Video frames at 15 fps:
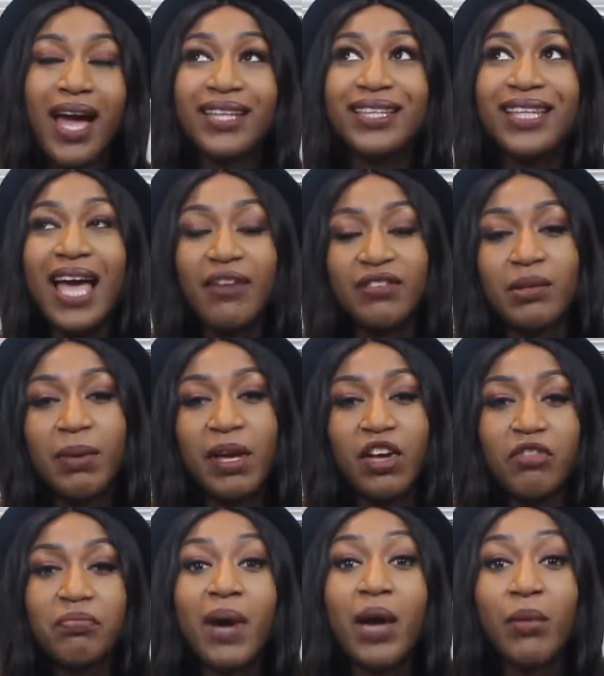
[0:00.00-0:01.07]
I didn't have to pay it
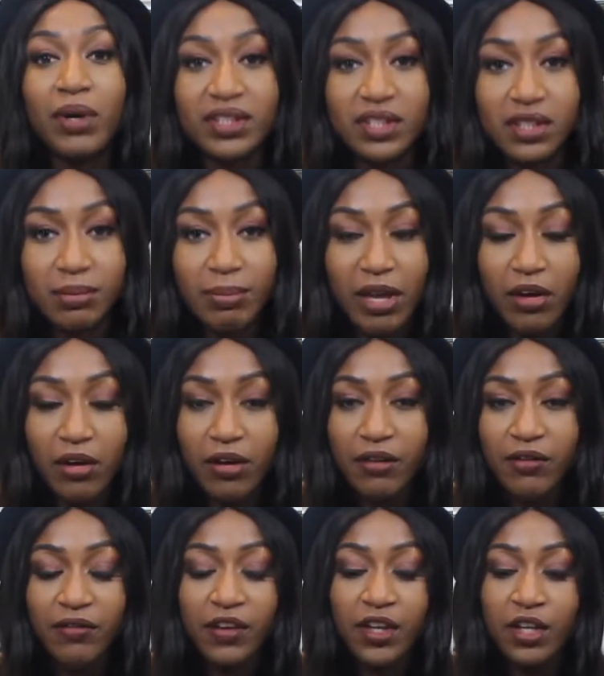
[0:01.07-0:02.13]
off, but I wanted to pay it off.